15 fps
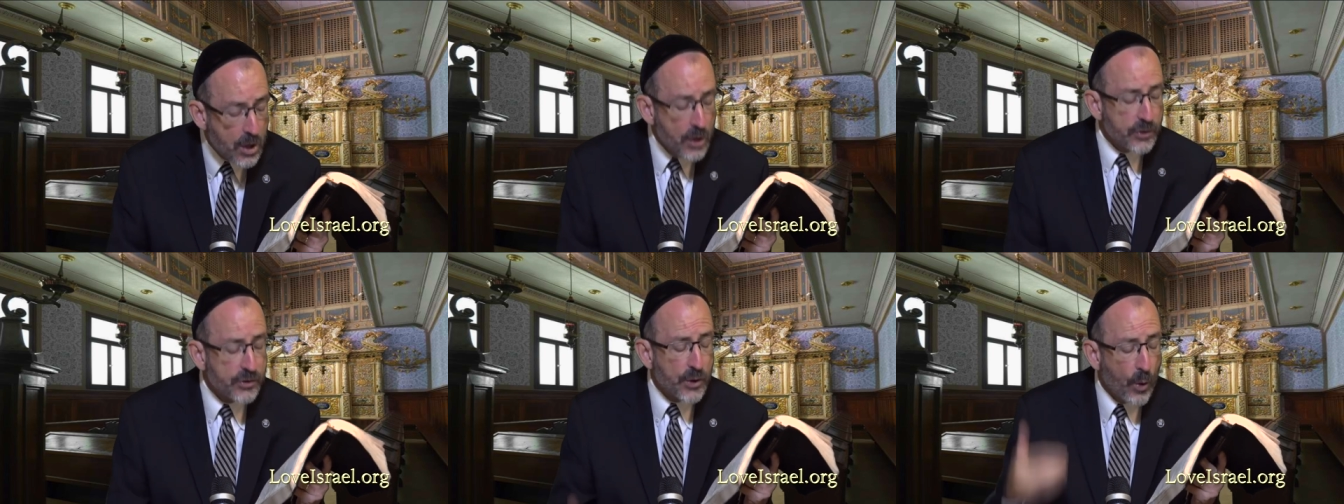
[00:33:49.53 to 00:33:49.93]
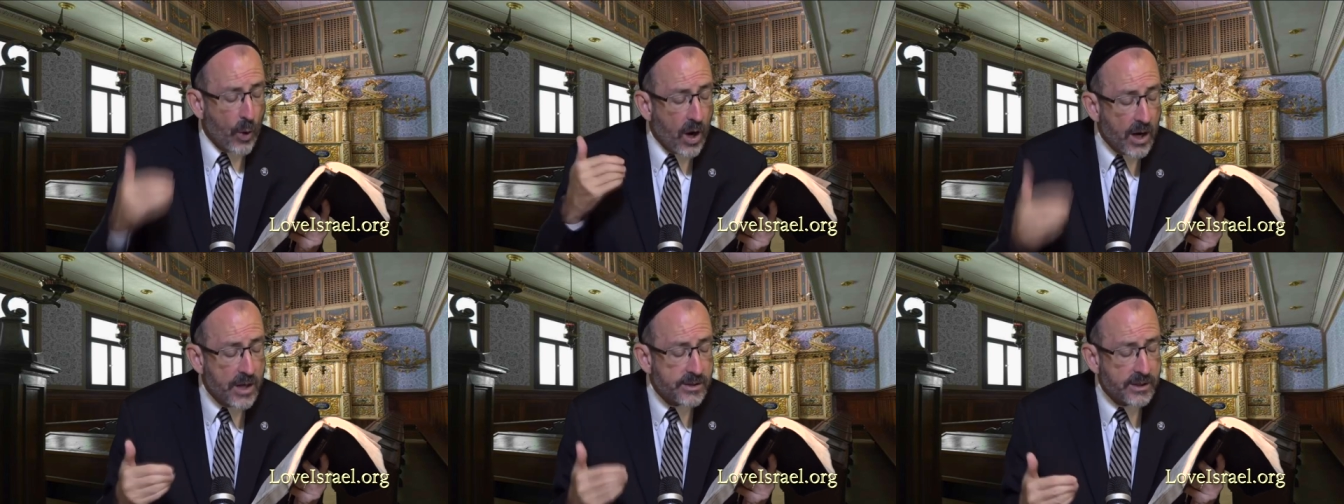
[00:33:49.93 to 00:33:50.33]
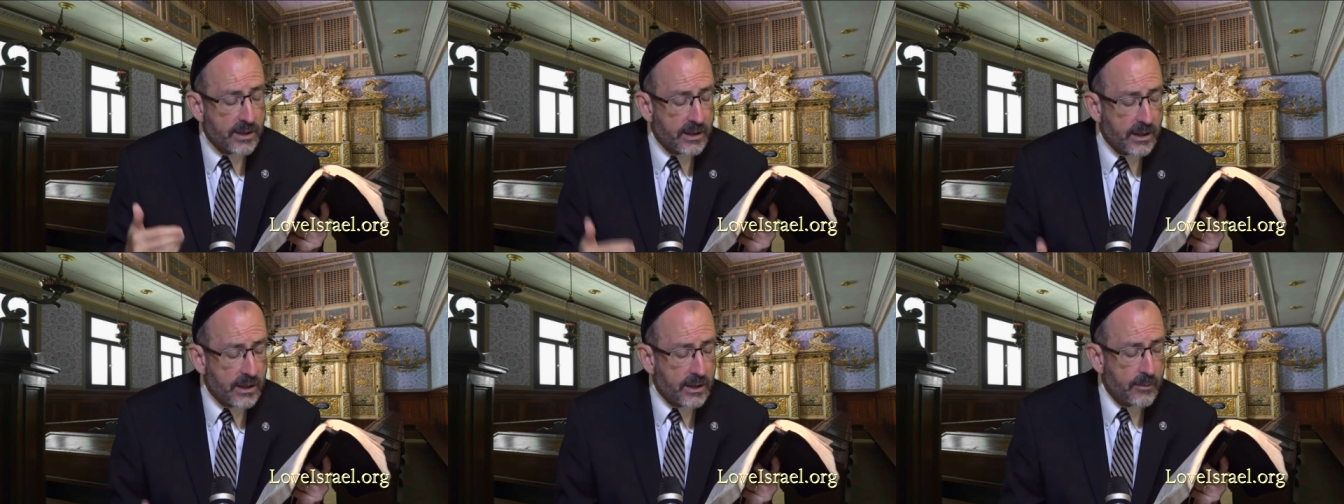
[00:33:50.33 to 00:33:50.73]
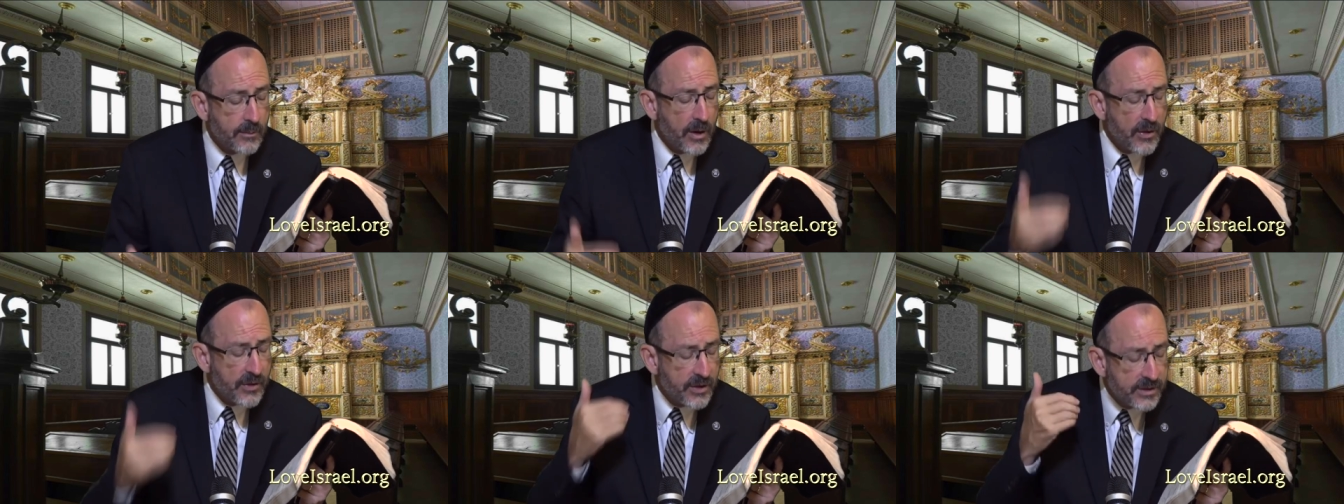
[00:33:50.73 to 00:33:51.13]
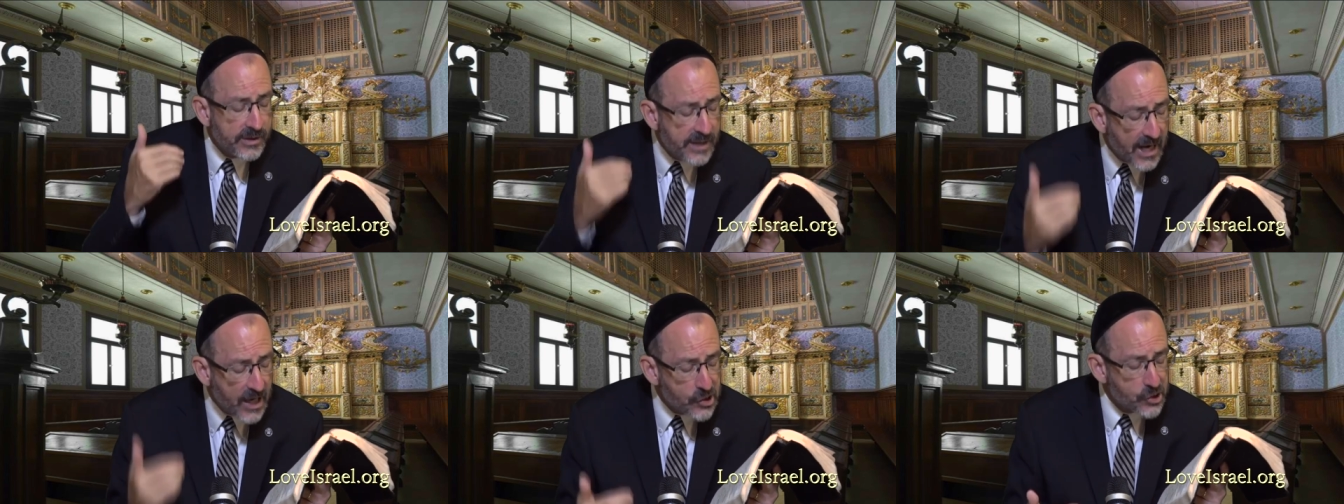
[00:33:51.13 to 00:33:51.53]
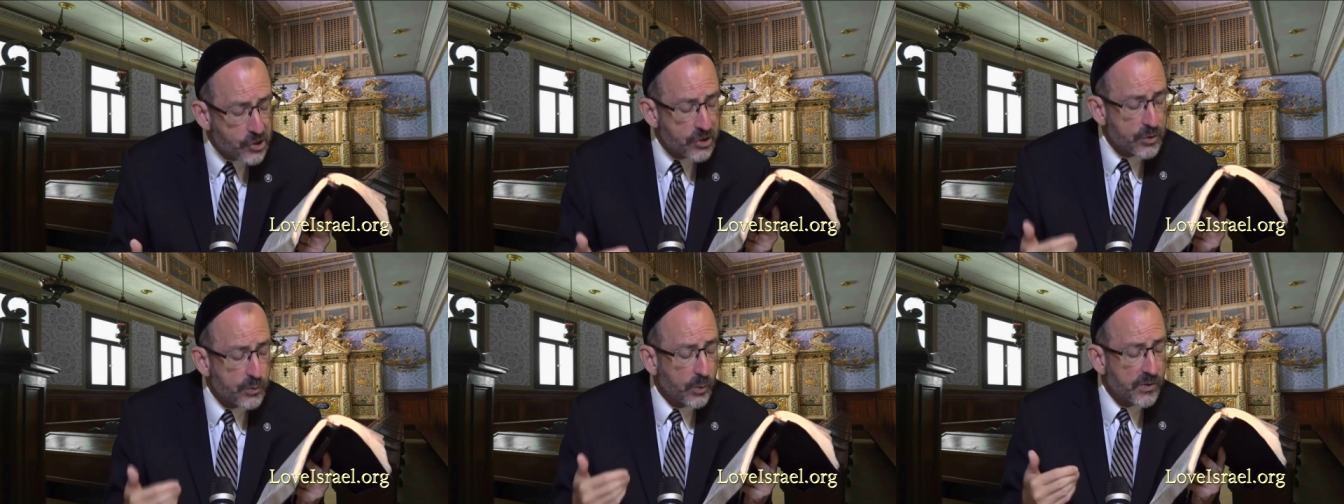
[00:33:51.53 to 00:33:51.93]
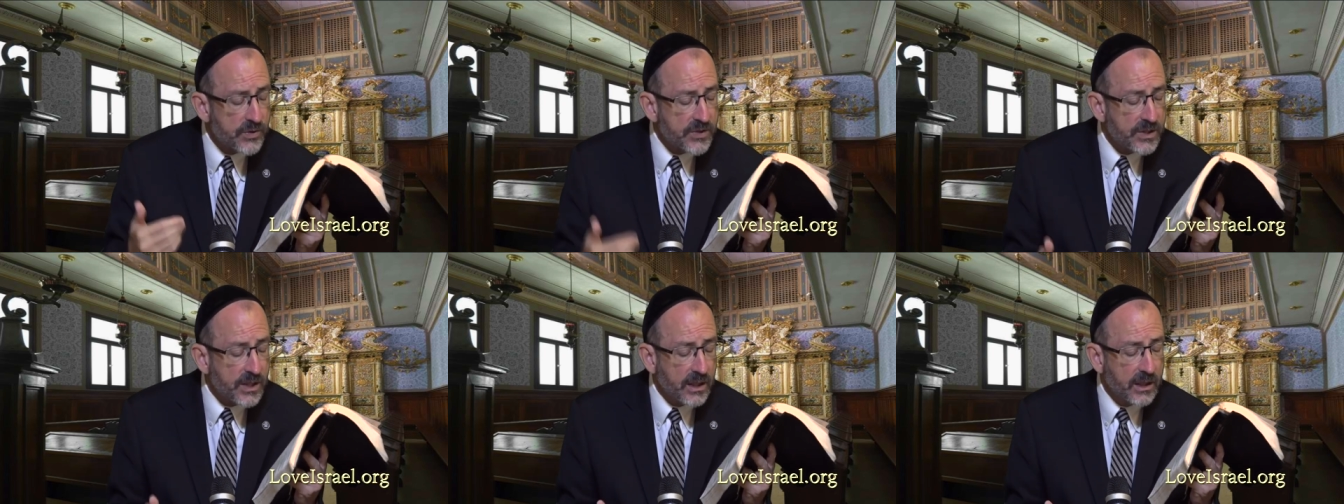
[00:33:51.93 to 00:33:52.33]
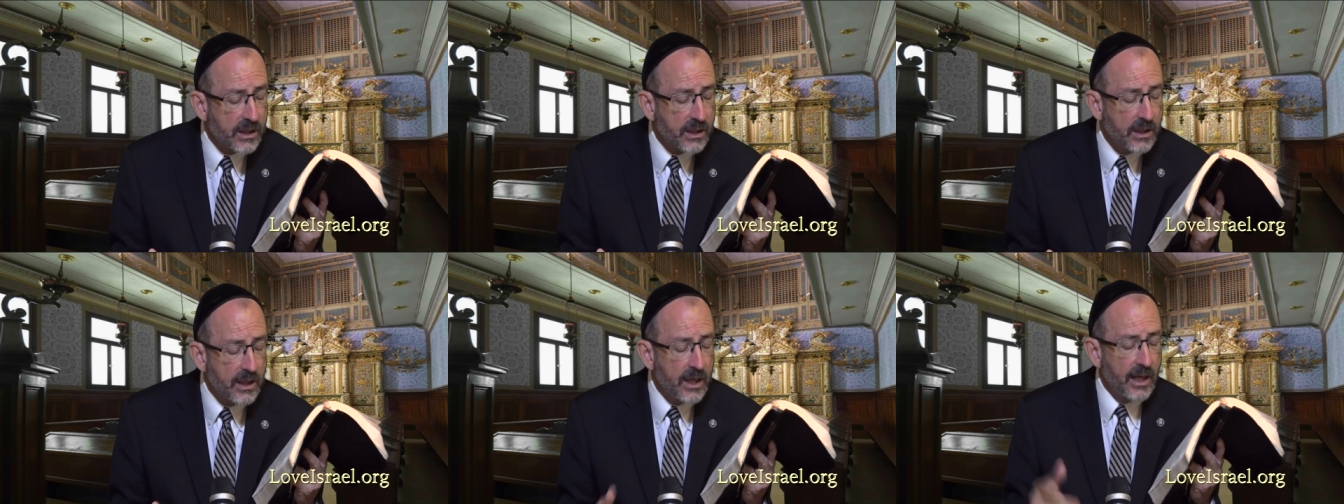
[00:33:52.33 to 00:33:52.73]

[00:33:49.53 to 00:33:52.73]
So unto him the nations will seek.